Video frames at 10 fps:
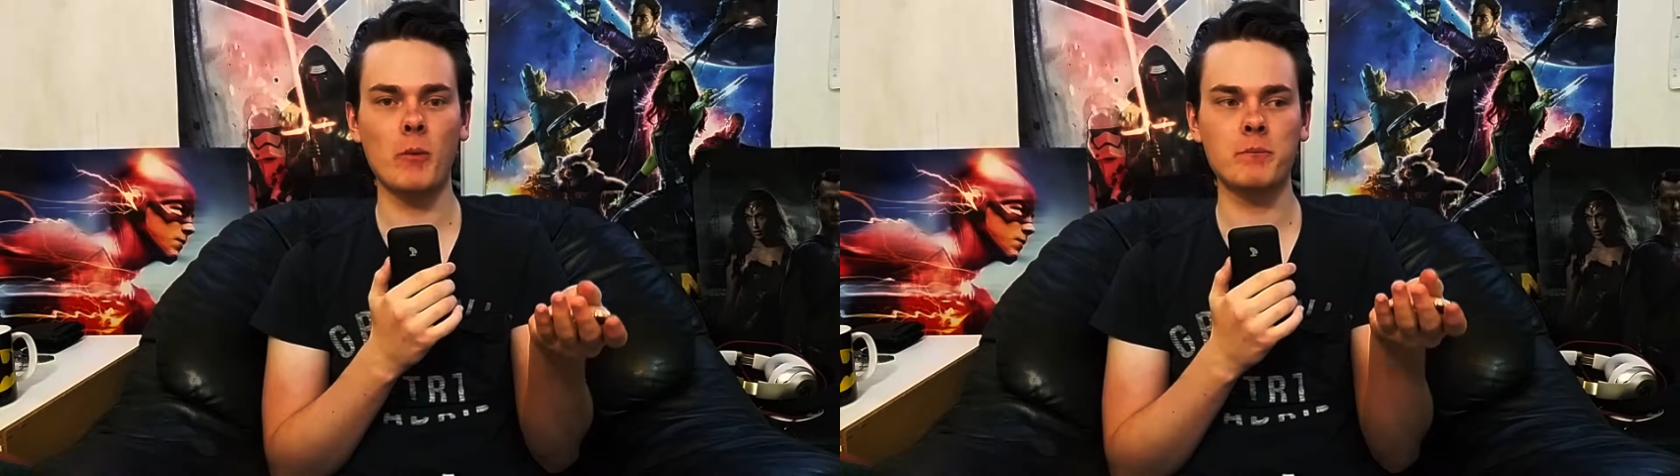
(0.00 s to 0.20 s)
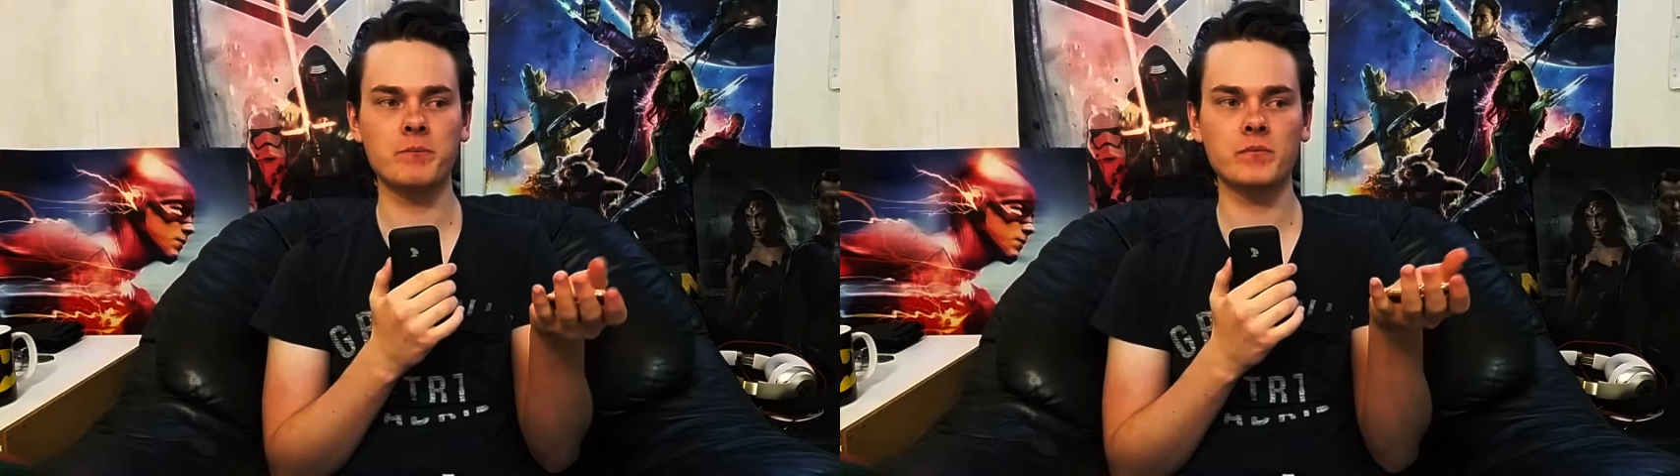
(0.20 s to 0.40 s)

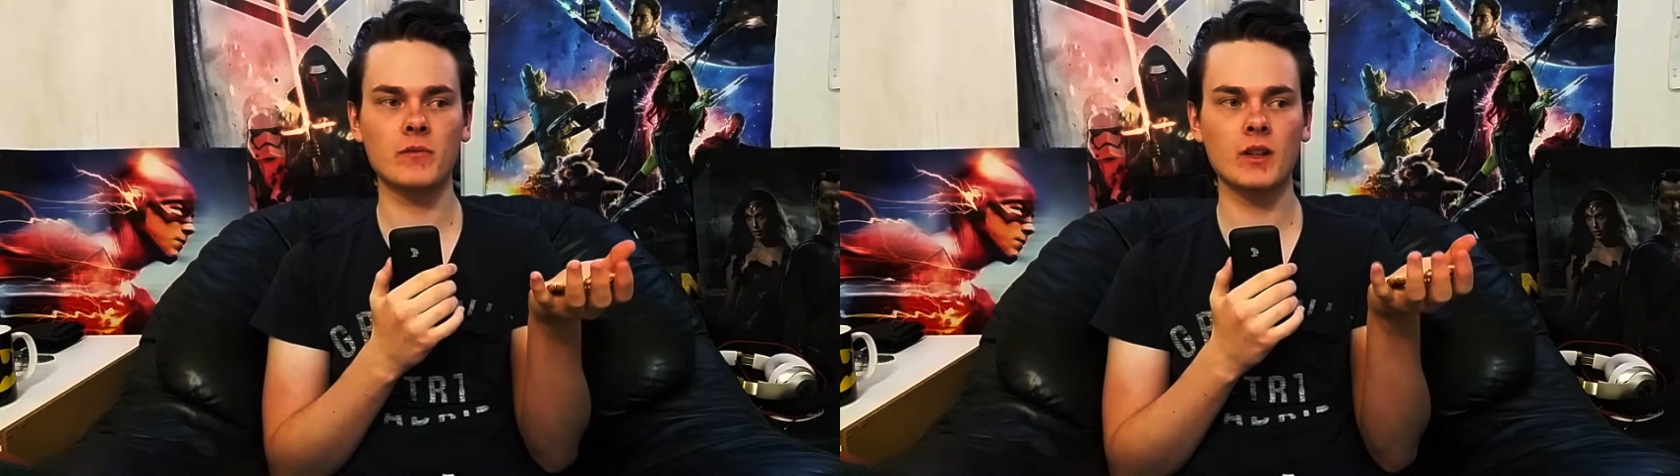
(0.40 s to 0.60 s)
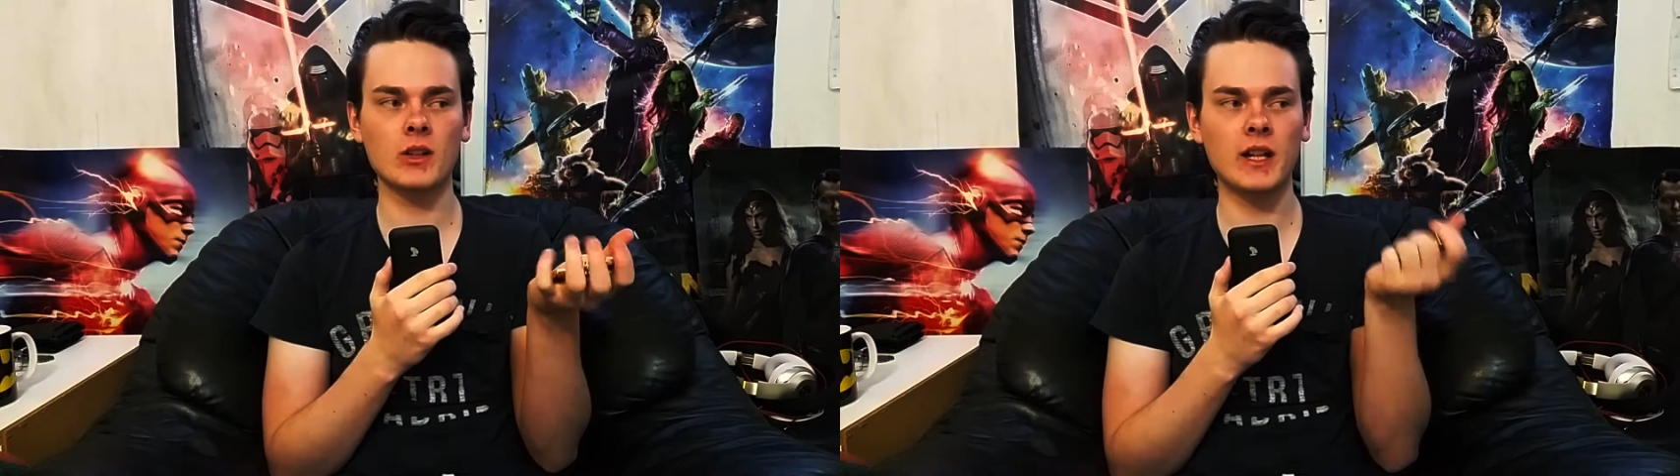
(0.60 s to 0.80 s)

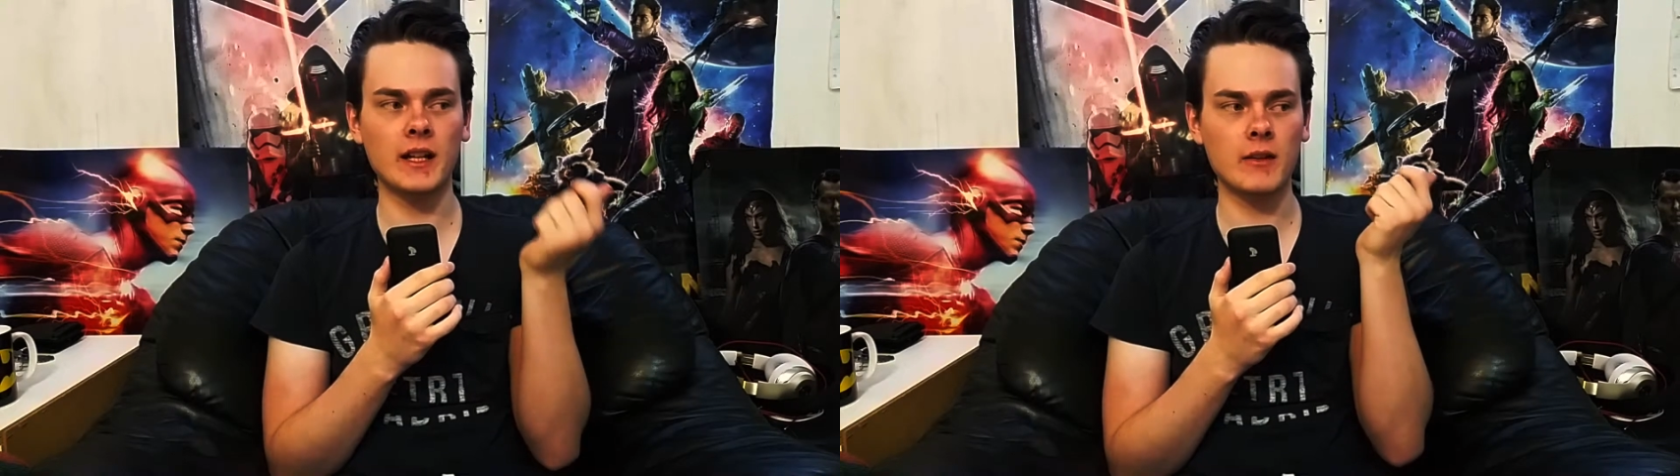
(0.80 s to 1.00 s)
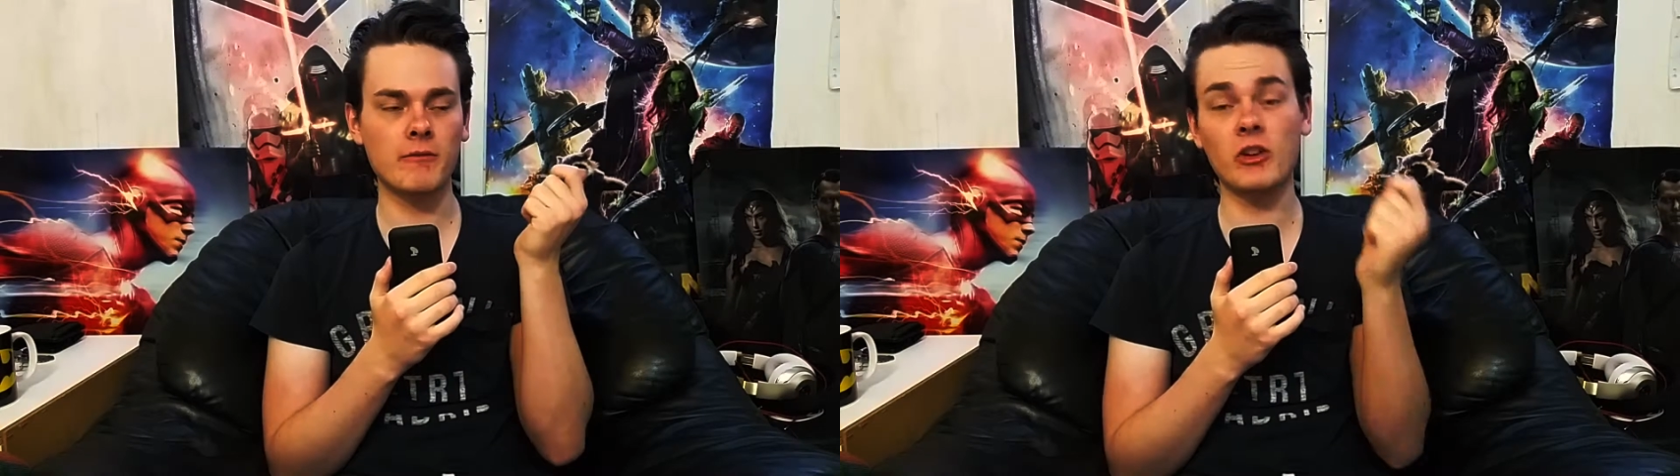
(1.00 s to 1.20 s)
from,
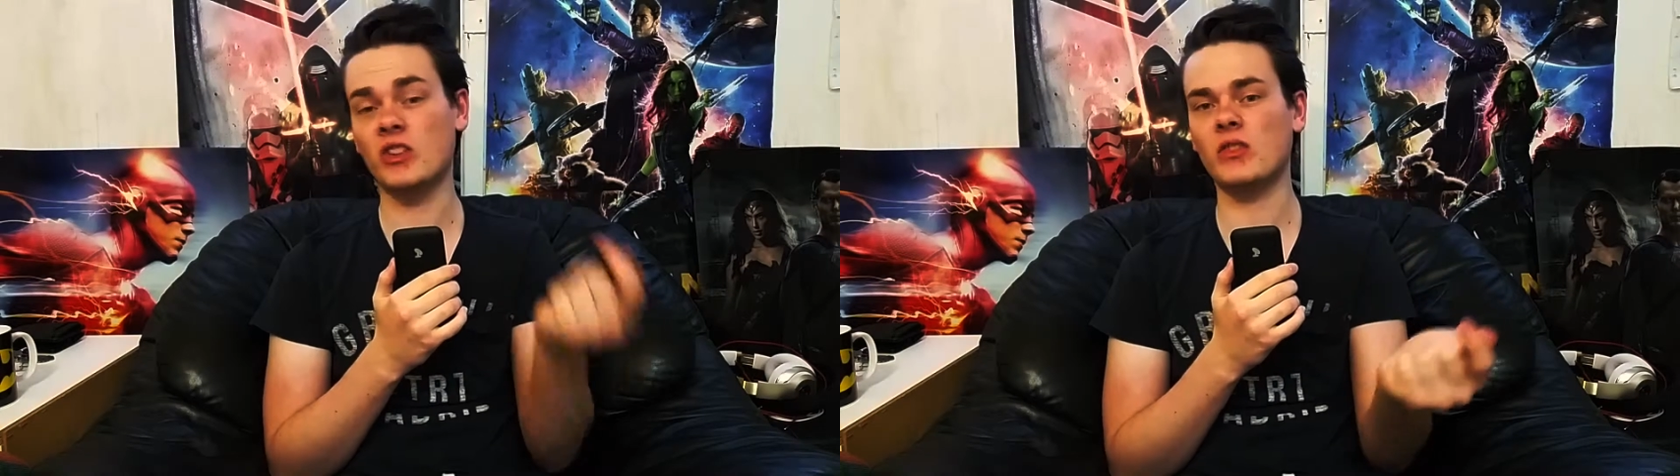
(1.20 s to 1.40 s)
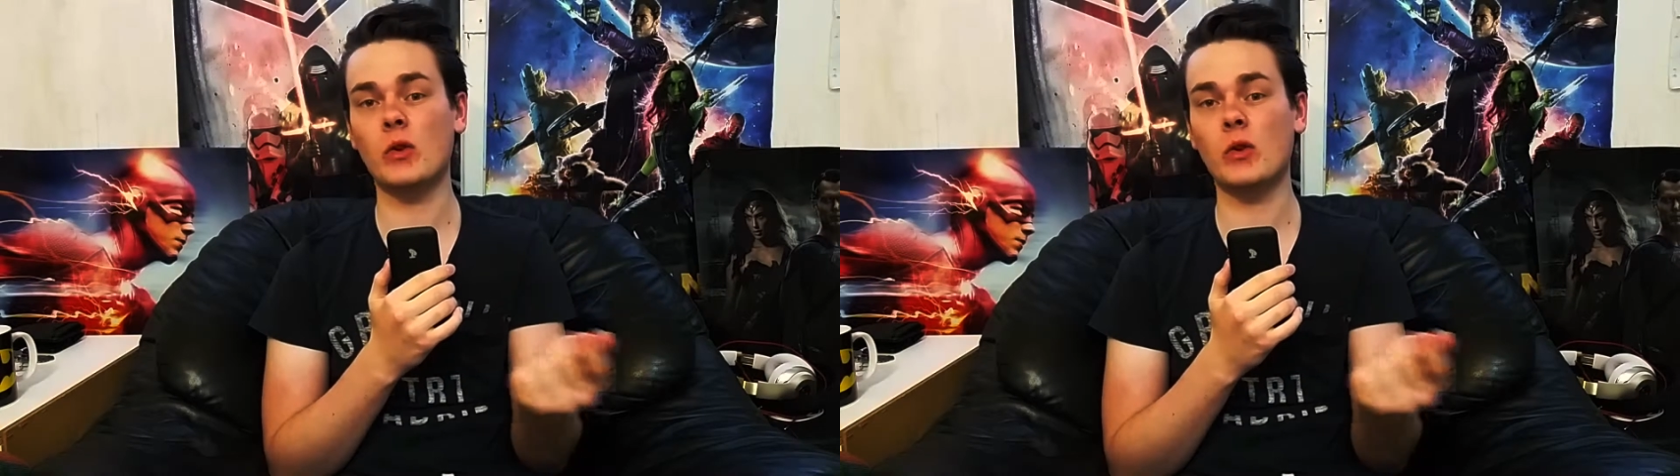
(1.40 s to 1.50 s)
like,